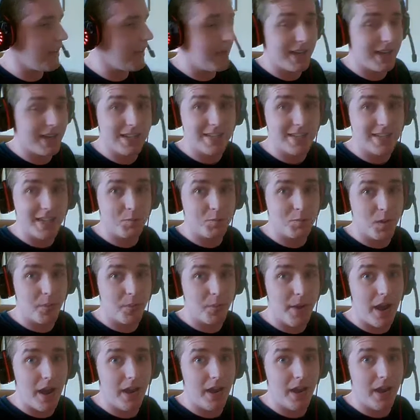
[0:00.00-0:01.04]
I guess that's been
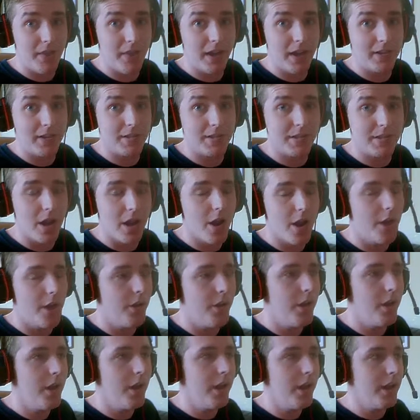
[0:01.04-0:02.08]
about it then.
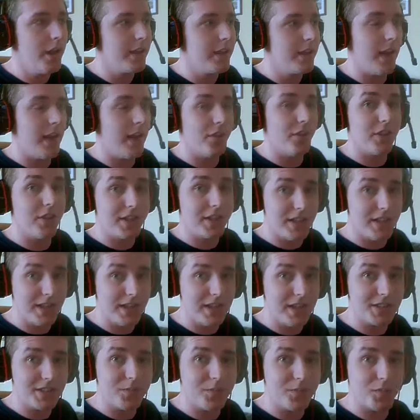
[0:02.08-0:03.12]
So... yeah, thank you
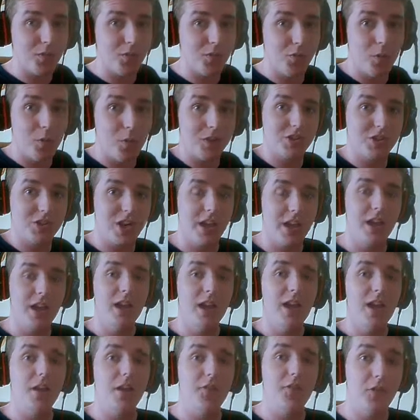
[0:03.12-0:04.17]
guys so much for watching.
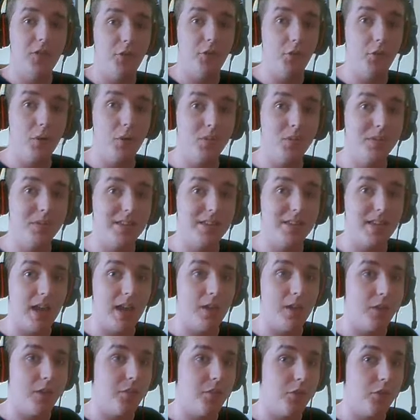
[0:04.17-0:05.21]
If you do want me to,
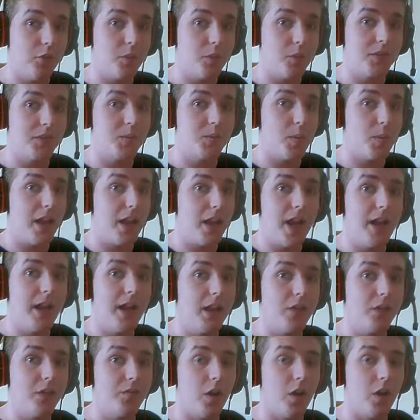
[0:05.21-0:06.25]
if you don't want to play
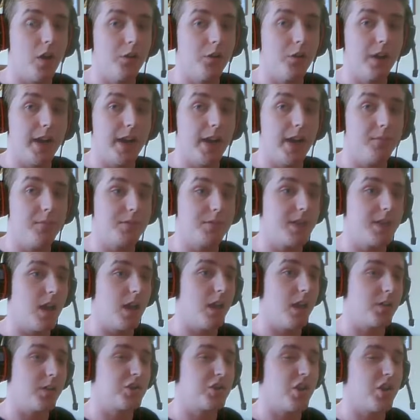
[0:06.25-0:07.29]
any other horror games,
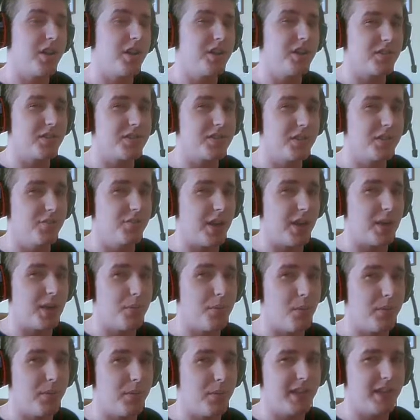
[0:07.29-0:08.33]
uh, try not to
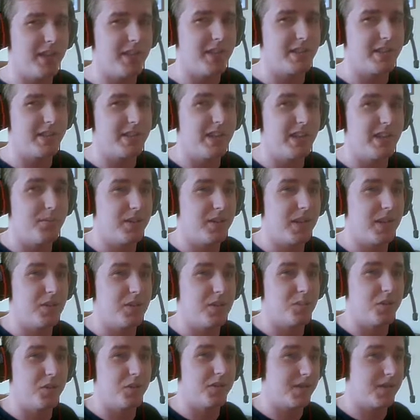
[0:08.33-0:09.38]
recommend me any Steam games
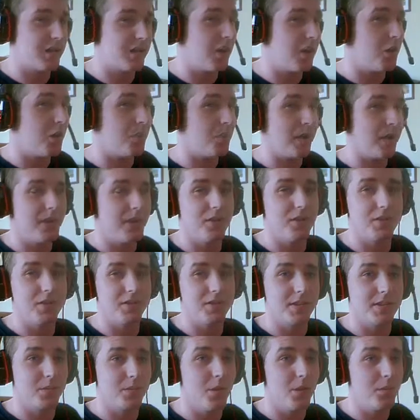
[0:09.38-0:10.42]
because I can't play
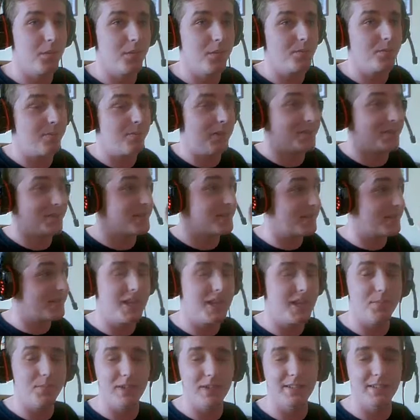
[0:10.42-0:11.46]
those at the moment.
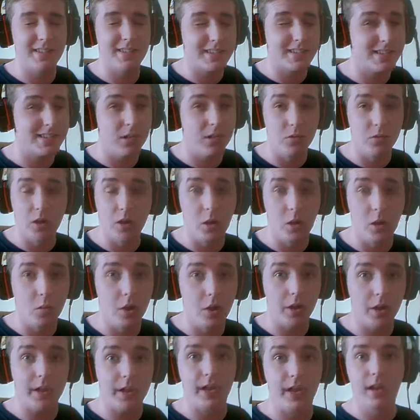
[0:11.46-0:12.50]
Steam is still not
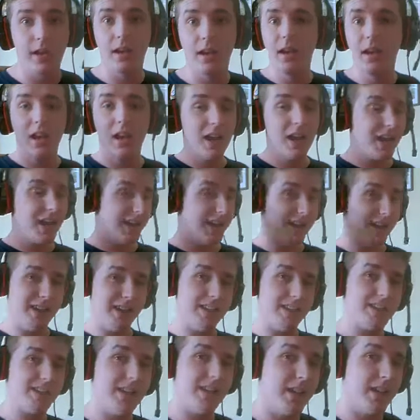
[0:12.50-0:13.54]
working, and I
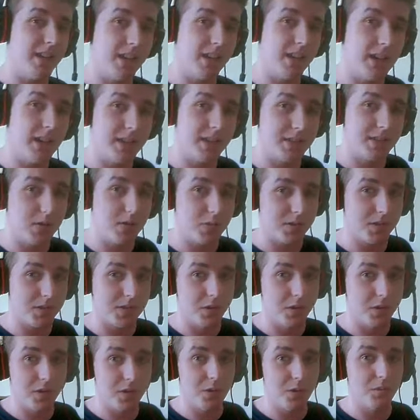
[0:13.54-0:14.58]
need to let you guys know what's
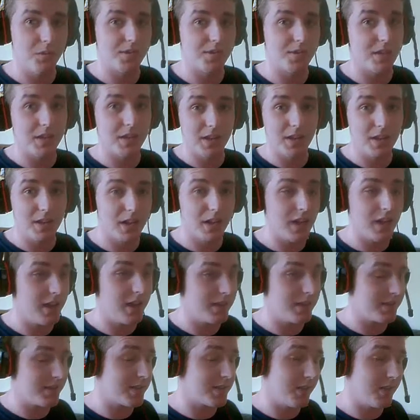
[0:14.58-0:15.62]
going on so you can
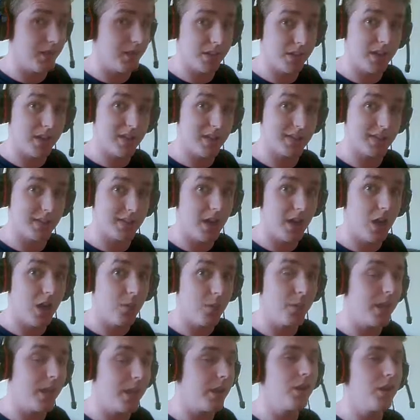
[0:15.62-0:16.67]
guys, so you guys can
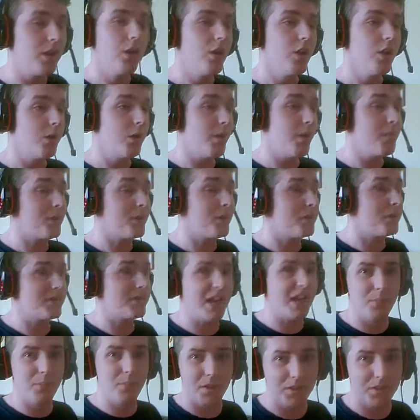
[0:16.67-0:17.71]
help me, or maybe
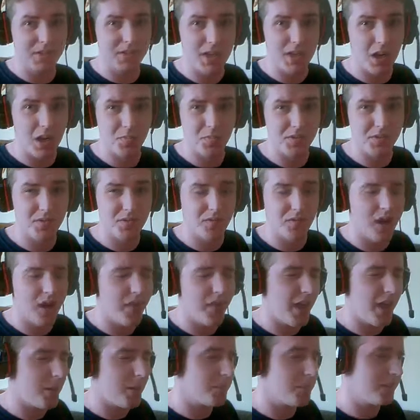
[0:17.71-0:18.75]
contact me on Skype or something
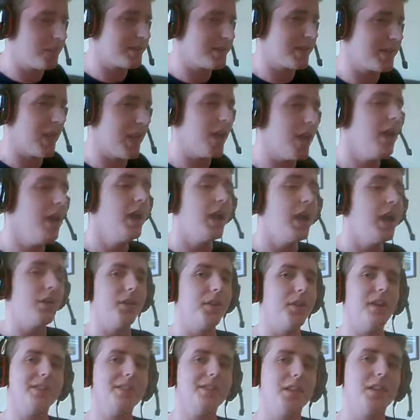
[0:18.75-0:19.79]
like that. But uh,
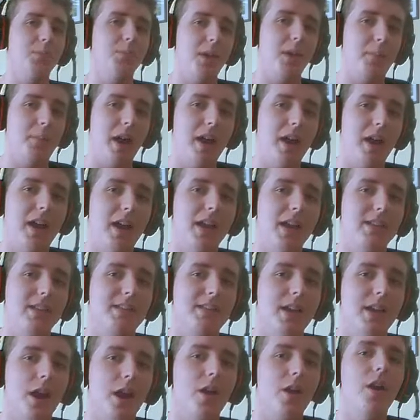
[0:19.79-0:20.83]
anyway, that's gonna be about it.
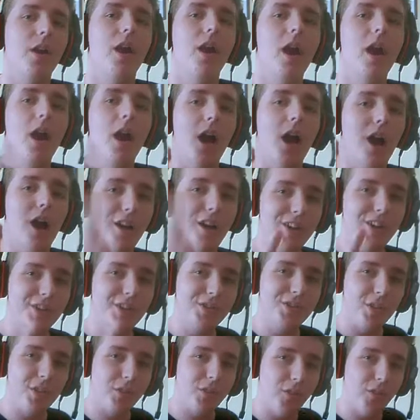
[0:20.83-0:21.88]
So hope you
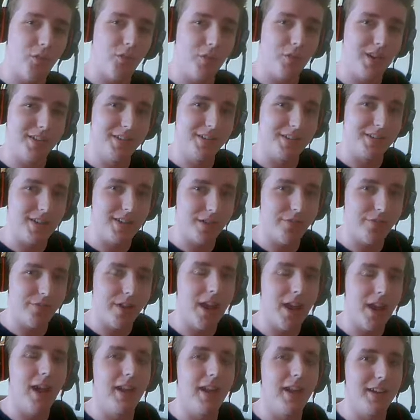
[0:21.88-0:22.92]
enjoyed this video and stuff,
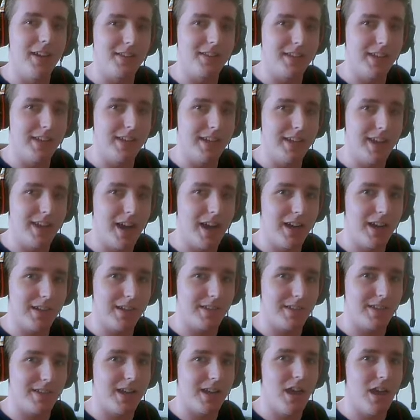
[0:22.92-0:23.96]
and I'll see you
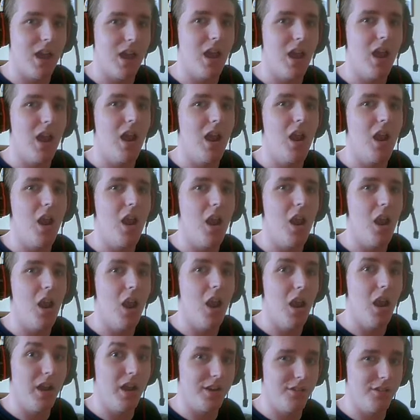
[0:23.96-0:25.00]
guys
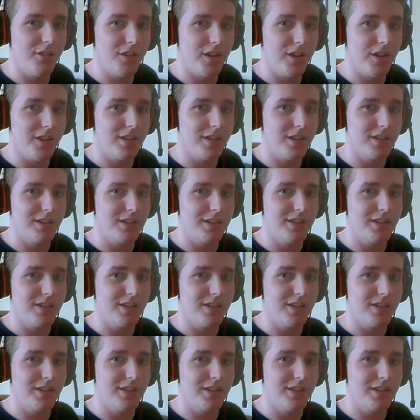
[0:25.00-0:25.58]
later on.